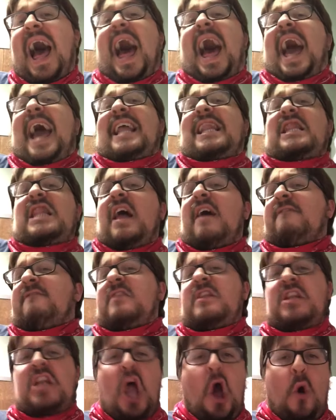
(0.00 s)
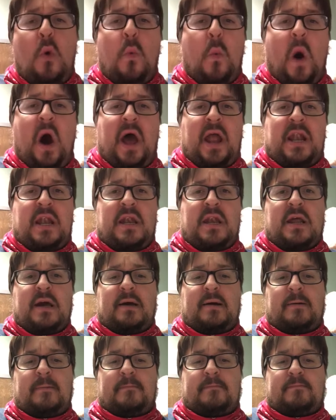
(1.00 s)
I love no one,
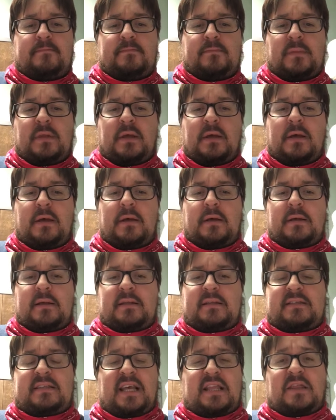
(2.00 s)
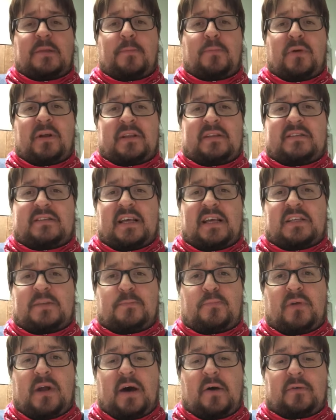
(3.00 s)
said the princess
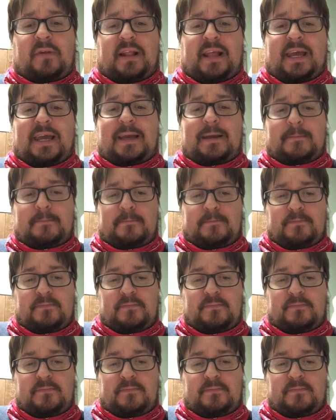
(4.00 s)
proudly.